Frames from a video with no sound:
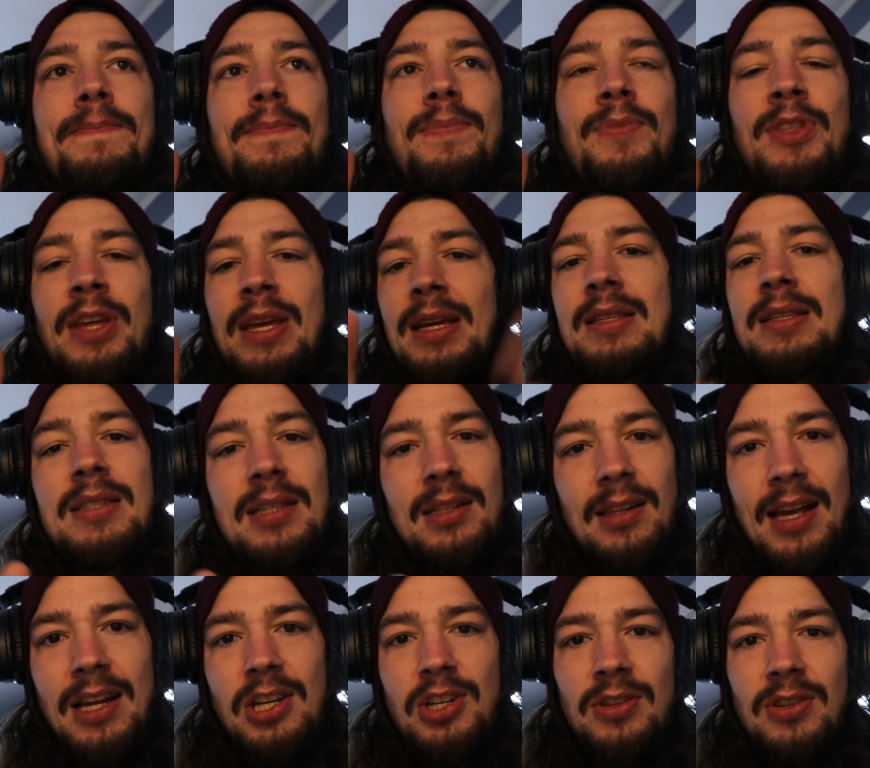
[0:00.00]
the
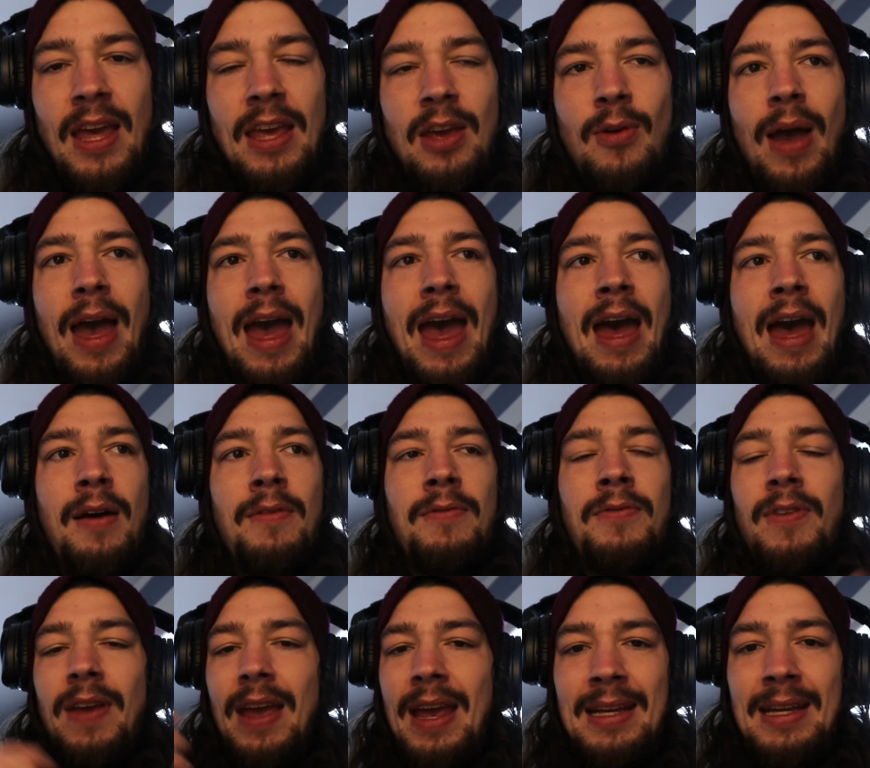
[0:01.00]
insulation that you
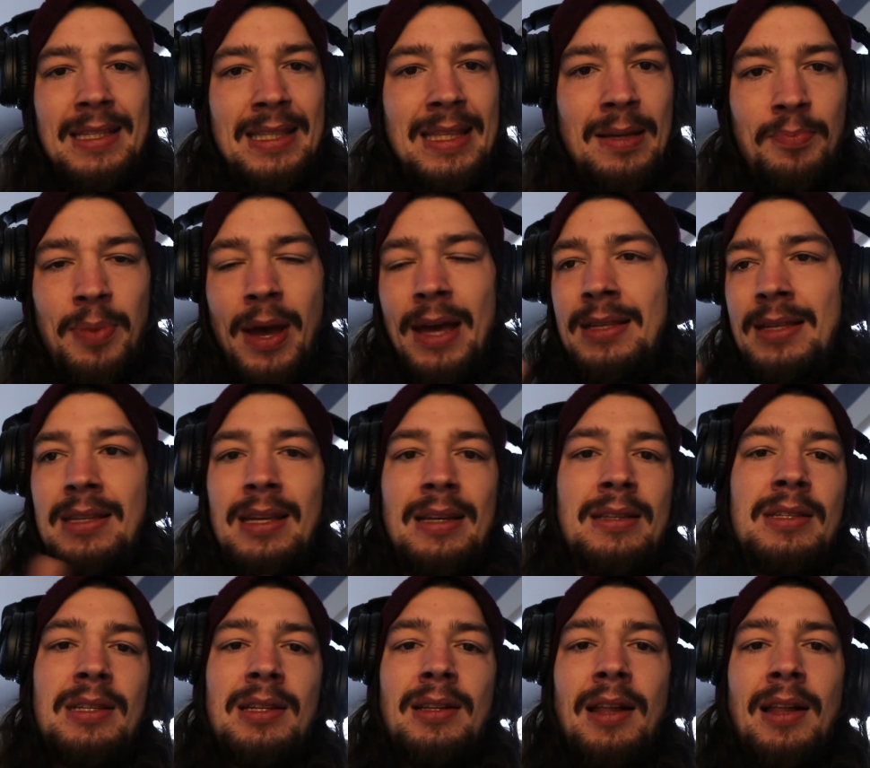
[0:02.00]
have is the best
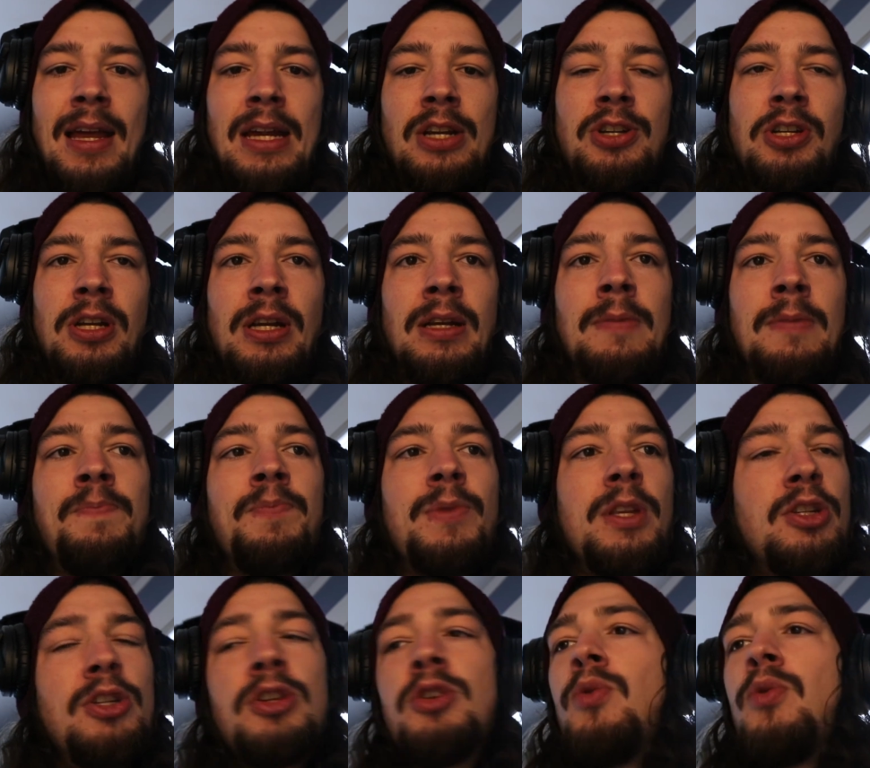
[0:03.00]
insulation
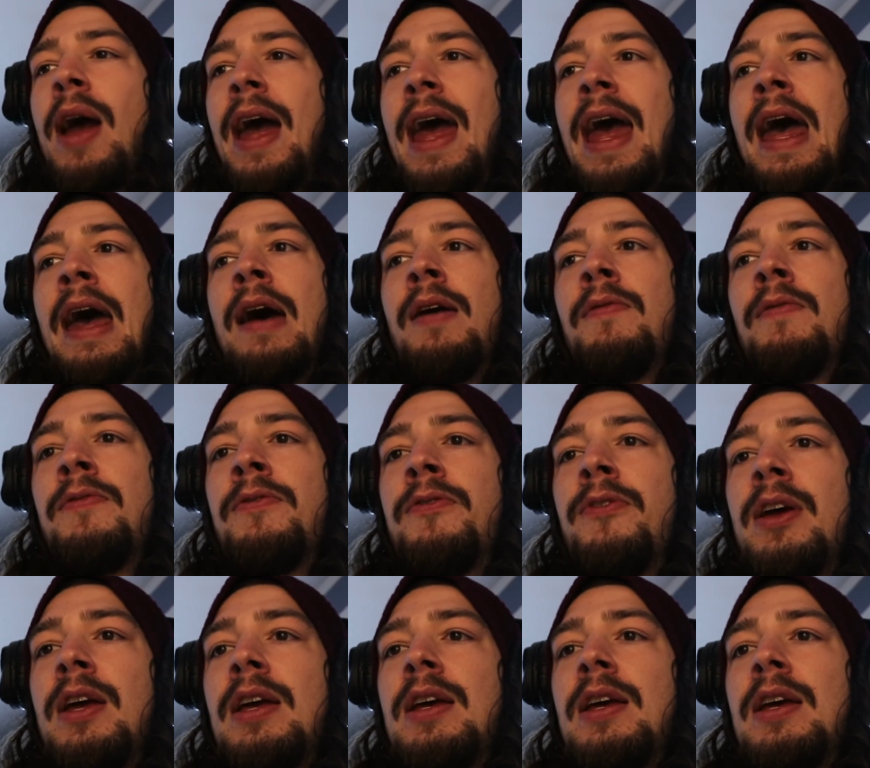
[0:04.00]
to have.